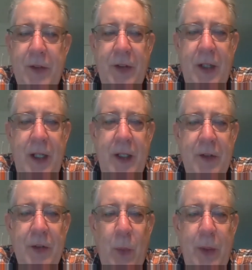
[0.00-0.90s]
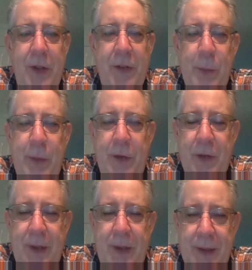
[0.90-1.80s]
to say, and so what is the
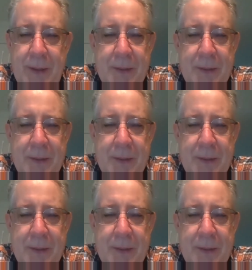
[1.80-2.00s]
mystery?